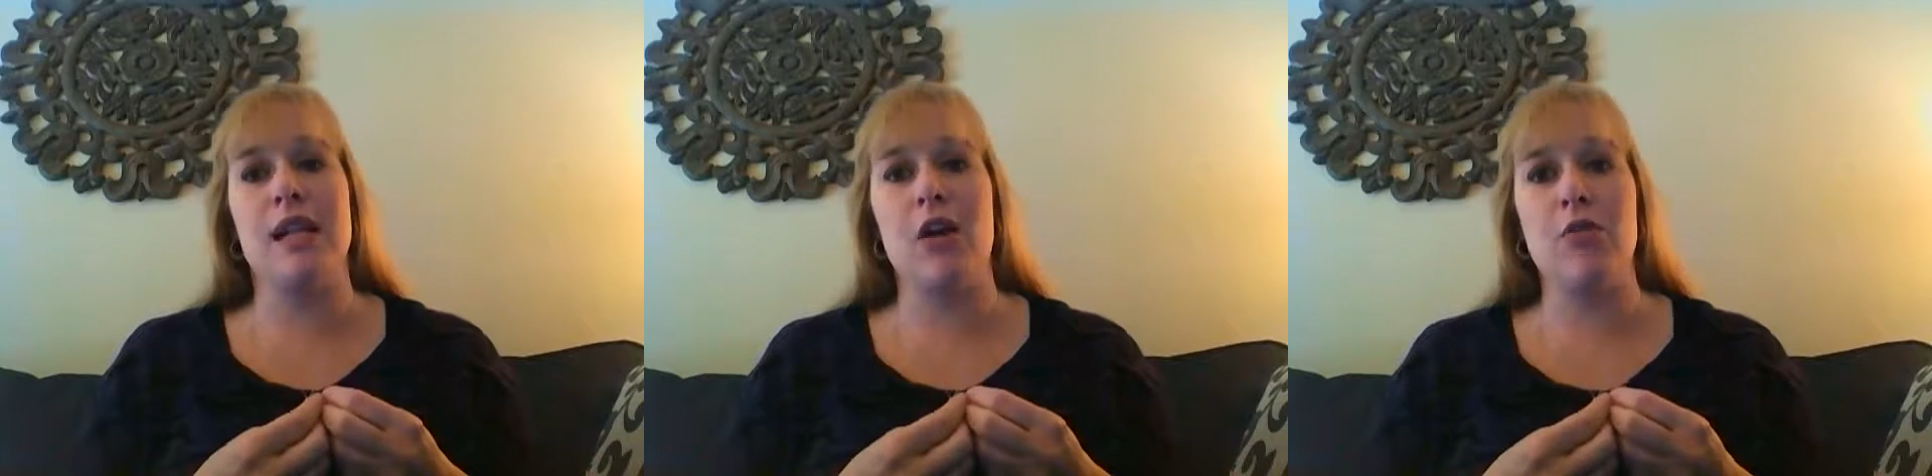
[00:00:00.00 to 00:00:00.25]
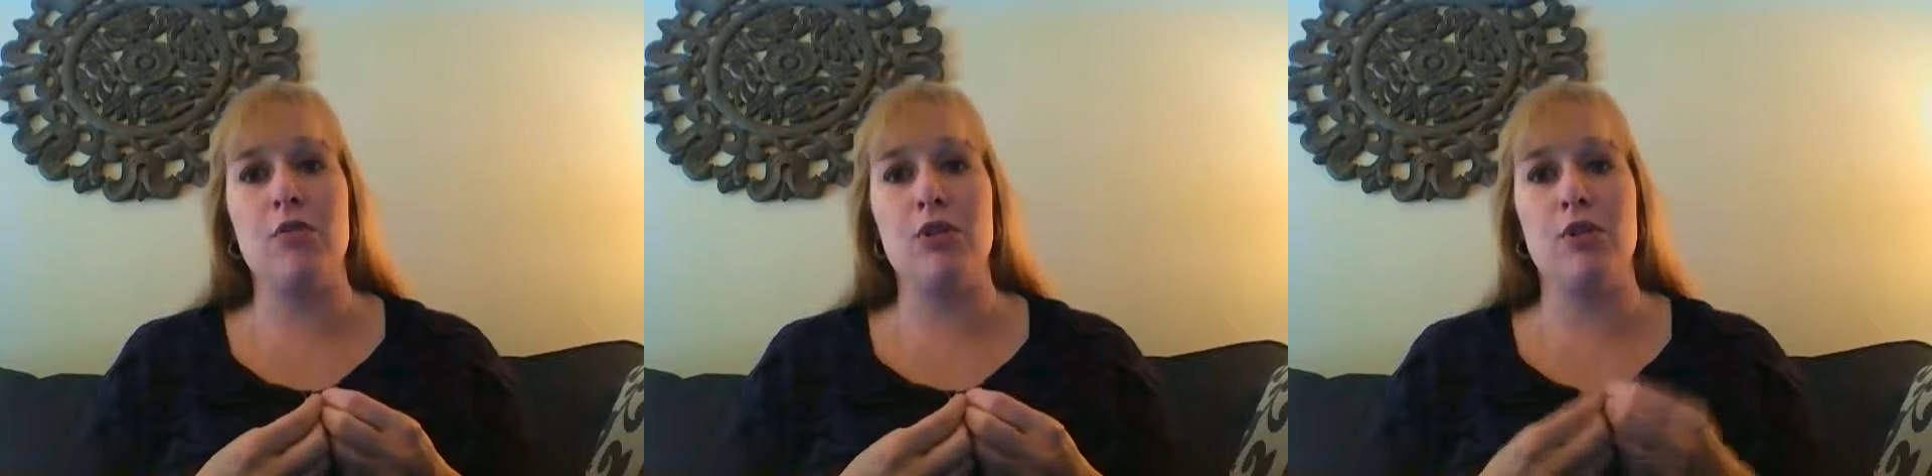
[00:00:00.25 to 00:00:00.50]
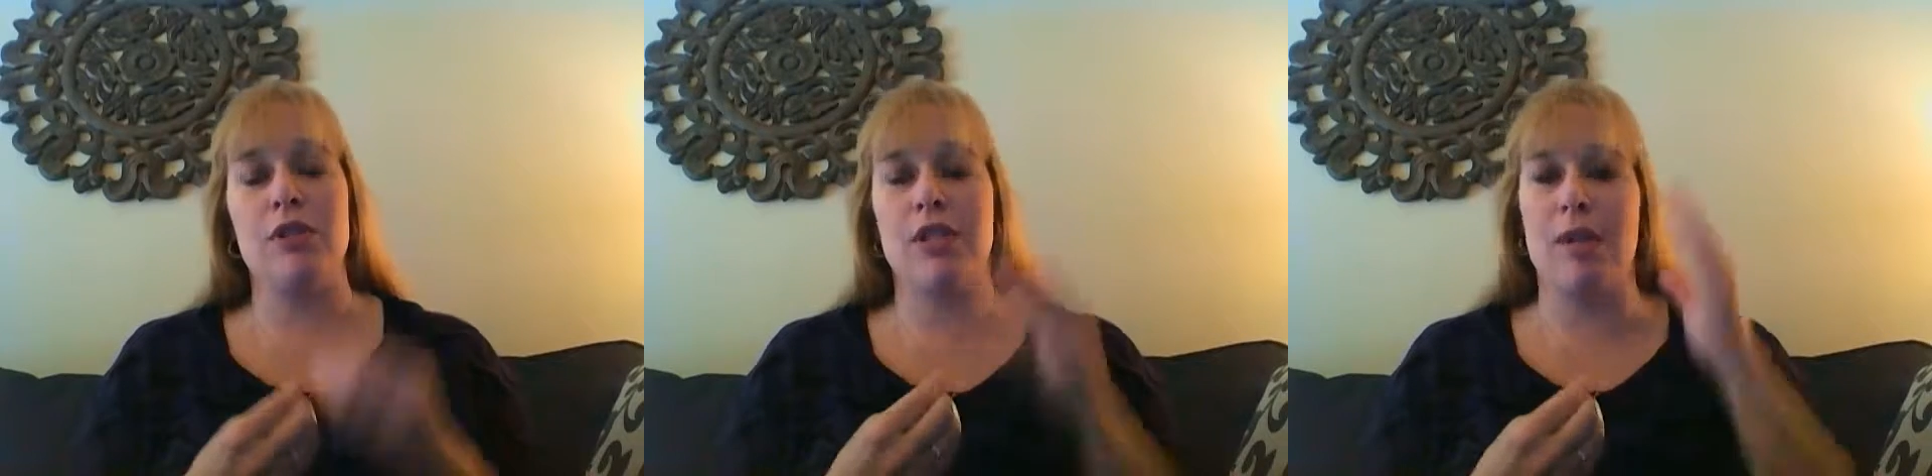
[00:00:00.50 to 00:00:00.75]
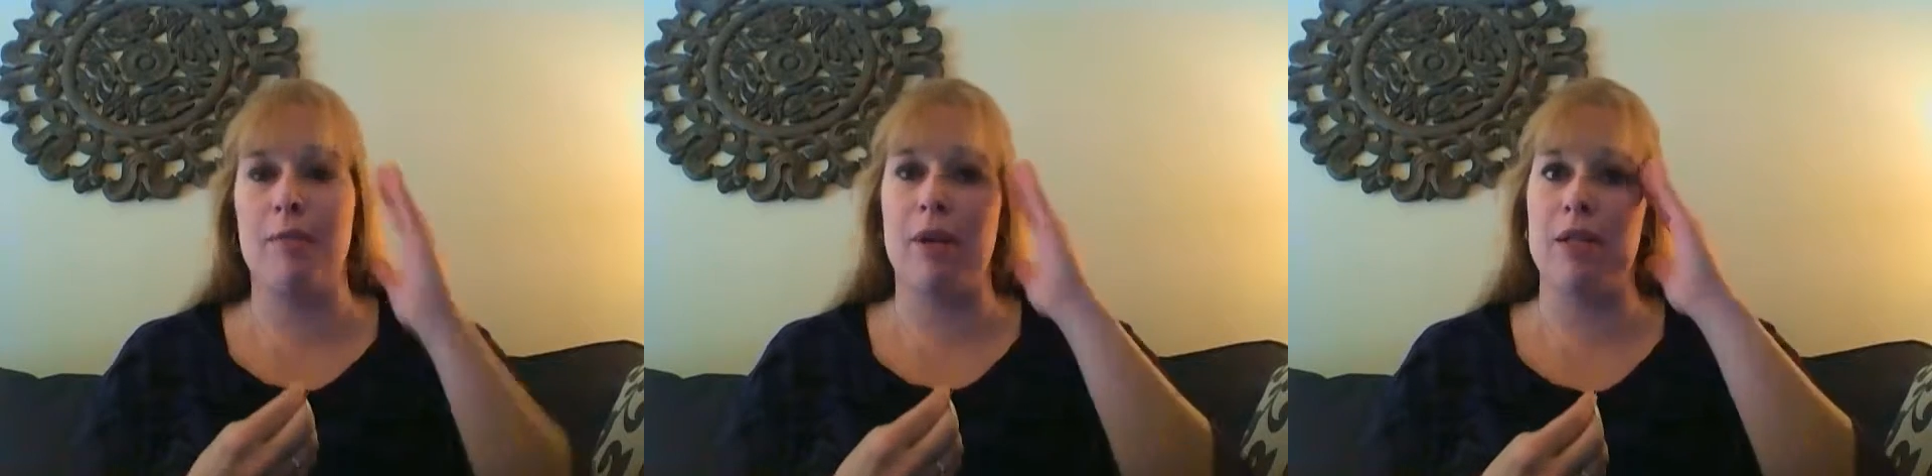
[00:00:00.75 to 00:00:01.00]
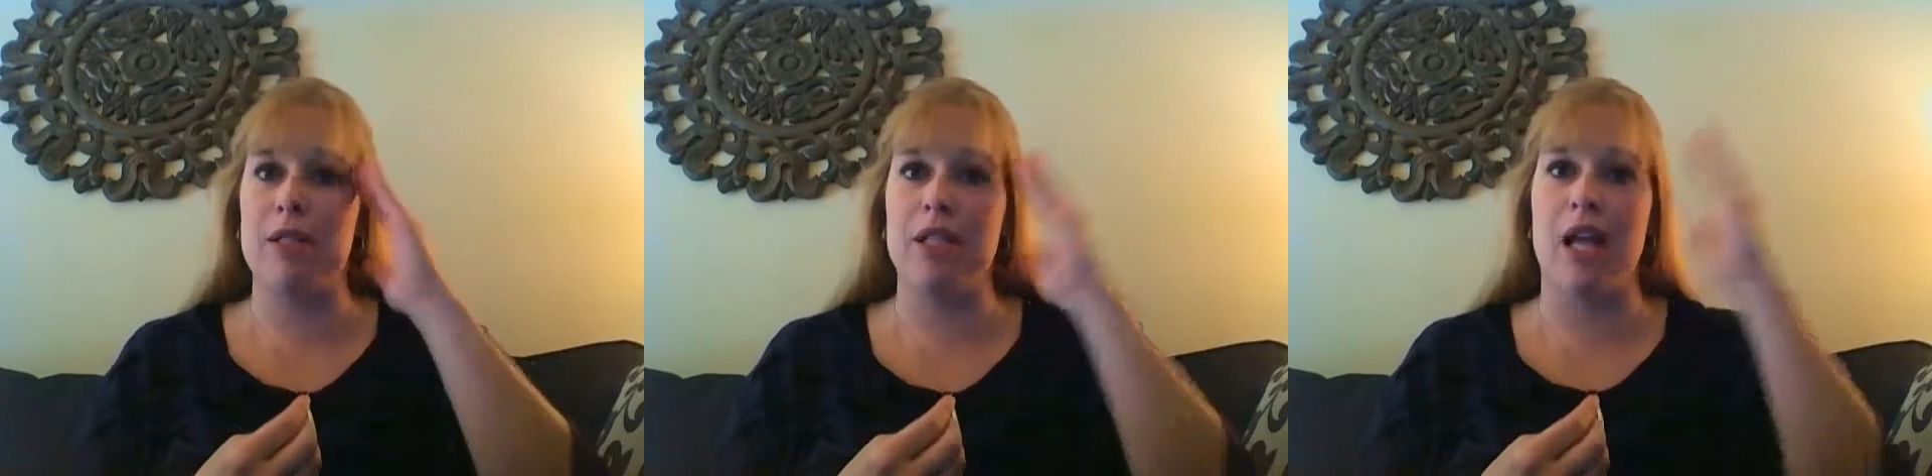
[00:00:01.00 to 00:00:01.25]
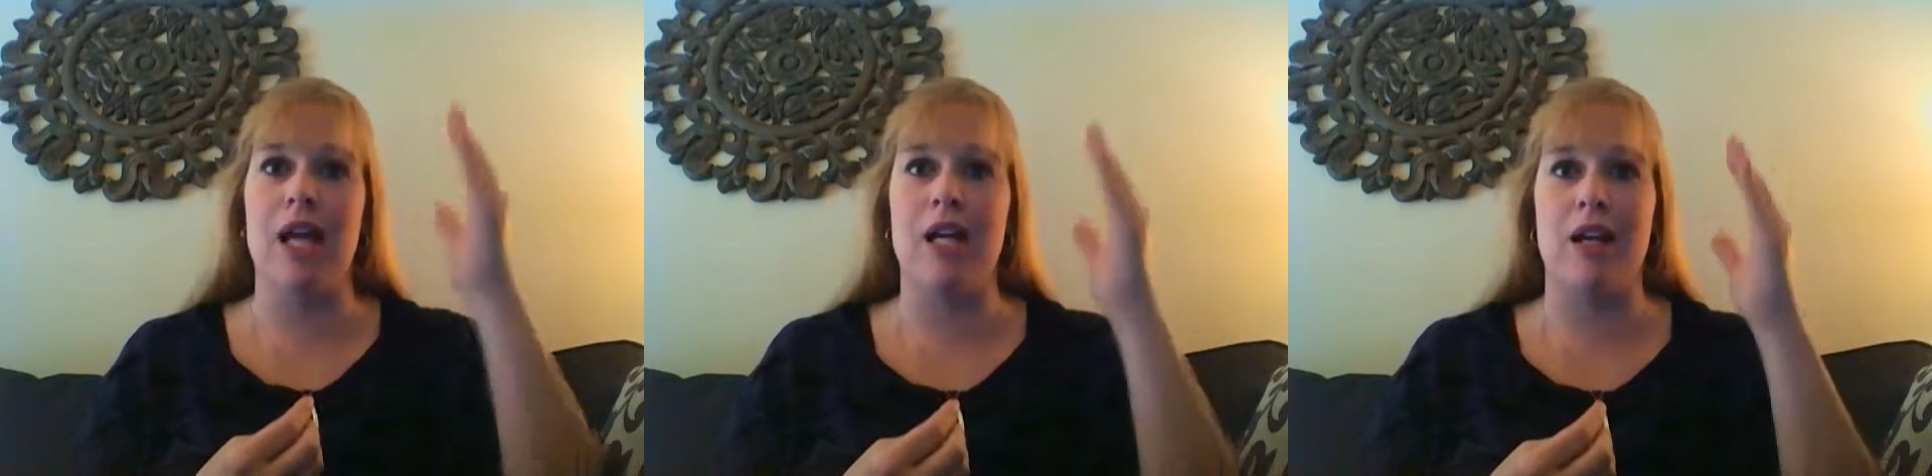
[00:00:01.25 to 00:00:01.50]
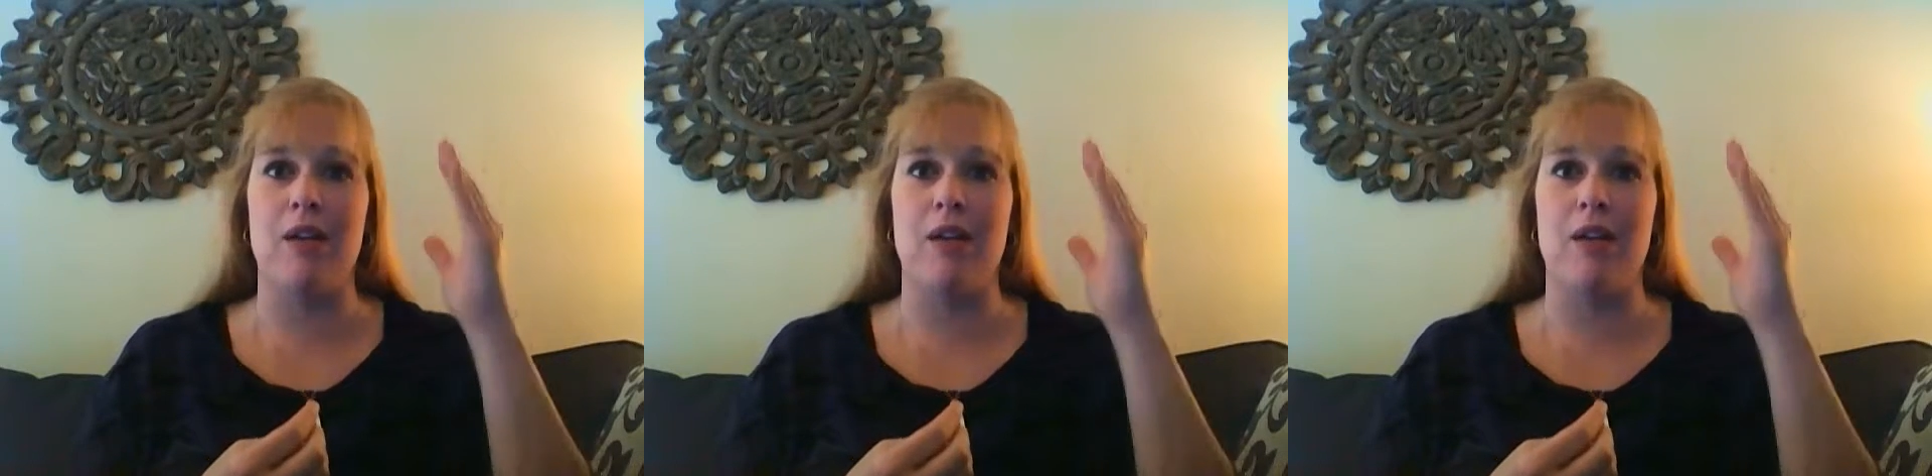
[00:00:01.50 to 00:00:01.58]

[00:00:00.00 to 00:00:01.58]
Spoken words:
it helps you step outside